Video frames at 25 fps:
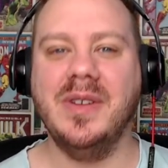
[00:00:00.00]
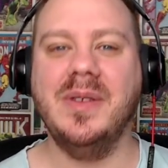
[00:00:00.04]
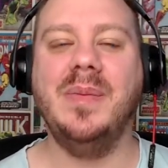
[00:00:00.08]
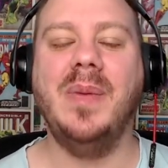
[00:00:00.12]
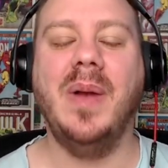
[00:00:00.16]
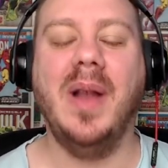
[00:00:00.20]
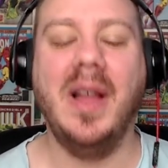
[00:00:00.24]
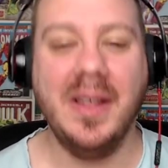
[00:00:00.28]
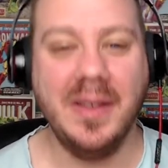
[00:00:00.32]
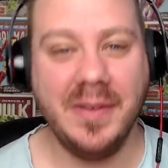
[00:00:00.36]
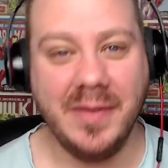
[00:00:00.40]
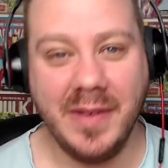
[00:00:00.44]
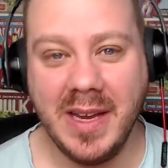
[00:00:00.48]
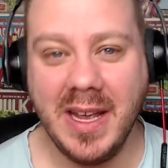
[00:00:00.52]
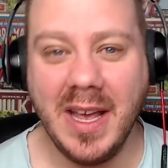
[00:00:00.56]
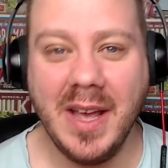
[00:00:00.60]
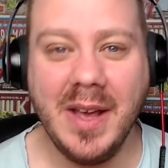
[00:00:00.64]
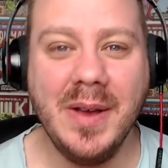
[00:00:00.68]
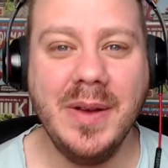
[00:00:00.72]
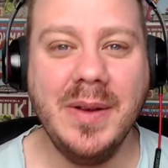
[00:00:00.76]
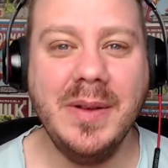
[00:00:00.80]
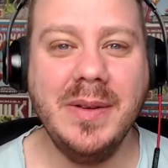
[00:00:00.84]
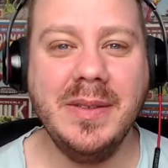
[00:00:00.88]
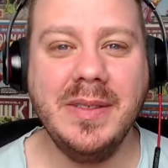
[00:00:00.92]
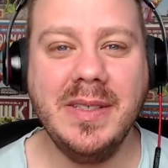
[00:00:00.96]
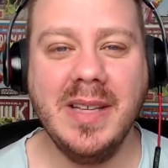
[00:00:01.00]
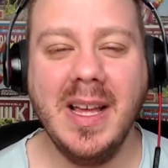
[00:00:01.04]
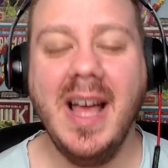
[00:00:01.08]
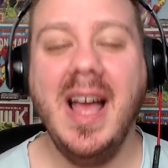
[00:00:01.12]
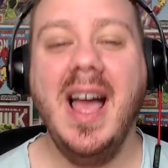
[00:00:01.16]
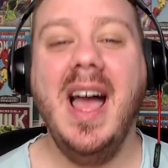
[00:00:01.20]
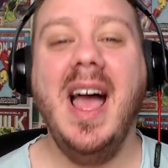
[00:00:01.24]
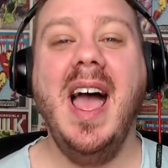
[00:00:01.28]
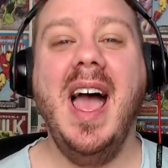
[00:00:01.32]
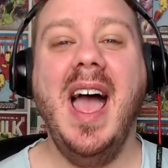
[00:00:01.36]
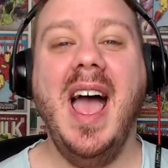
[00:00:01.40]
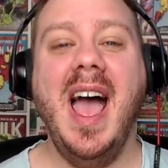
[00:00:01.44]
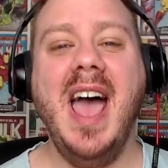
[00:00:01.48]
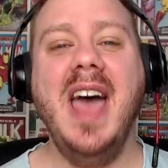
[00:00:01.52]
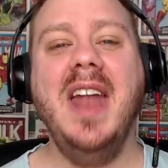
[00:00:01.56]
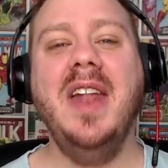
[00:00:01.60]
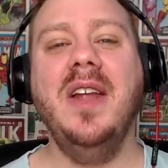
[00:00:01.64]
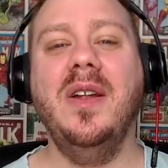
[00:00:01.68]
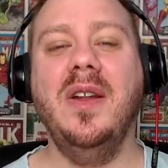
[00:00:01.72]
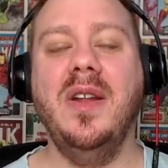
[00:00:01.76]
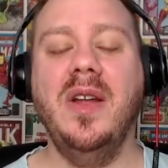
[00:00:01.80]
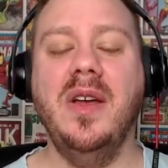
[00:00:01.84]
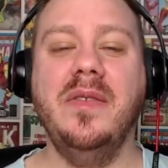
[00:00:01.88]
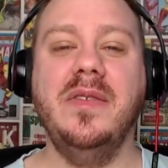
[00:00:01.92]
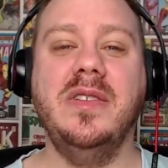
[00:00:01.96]
plus videos, head
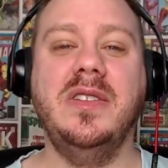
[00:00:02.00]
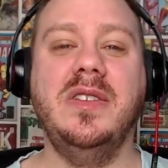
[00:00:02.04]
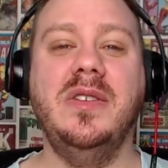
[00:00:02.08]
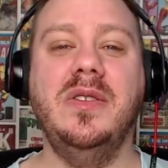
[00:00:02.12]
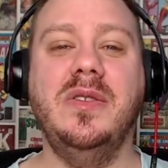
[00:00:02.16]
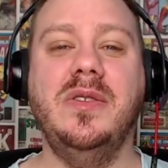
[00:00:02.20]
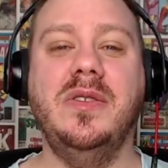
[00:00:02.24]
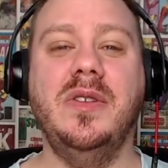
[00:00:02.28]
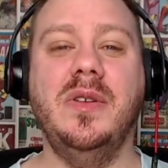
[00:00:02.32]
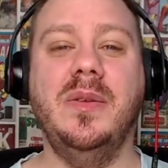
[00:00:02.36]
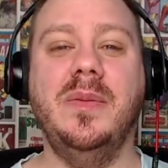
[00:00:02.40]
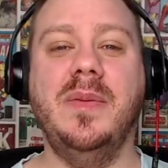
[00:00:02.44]
on over to YouTube.